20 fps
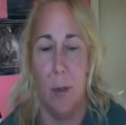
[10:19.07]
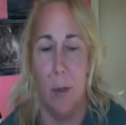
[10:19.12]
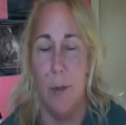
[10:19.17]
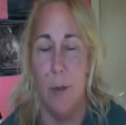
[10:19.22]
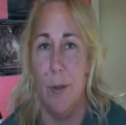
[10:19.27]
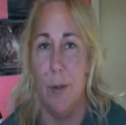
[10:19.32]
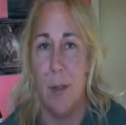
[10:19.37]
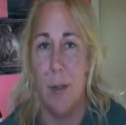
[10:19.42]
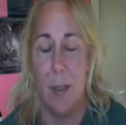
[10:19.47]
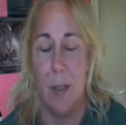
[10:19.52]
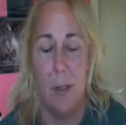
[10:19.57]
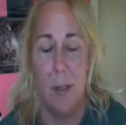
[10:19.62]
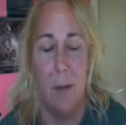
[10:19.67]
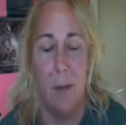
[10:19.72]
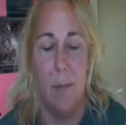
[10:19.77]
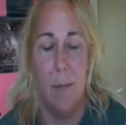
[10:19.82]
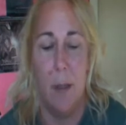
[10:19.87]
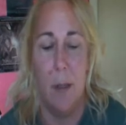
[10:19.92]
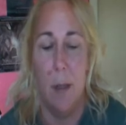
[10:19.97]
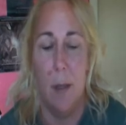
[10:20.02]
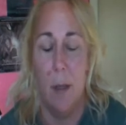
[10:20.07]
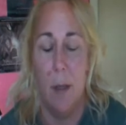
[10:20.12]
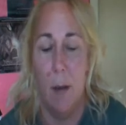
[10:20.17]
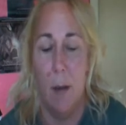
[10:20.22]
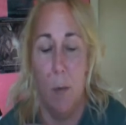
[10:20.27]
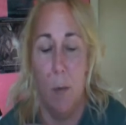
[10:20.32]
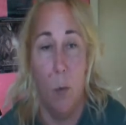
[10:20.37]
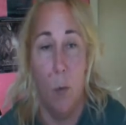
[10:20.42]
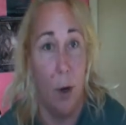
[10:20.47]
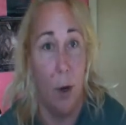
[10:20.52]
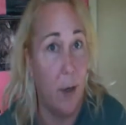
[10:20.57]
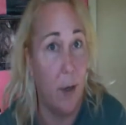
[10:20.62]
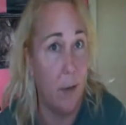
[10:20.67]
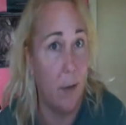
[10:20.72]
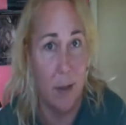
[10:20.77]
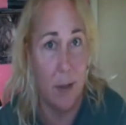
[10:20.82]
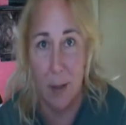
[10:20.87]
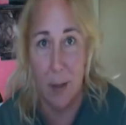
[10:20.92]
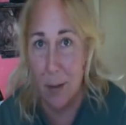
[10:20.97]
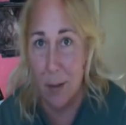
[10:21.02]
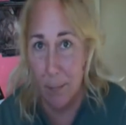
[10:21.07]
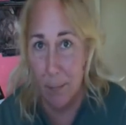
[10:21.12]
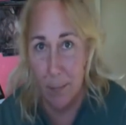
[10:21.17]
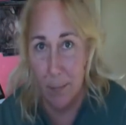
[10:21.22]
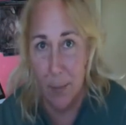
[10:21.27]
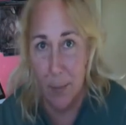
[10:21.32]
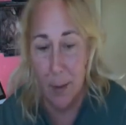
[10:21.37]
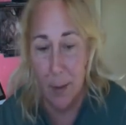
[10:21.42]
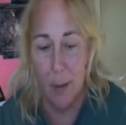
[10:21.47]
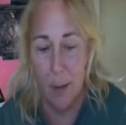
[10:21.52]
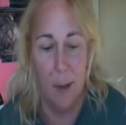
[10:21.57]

learn your system, work your system,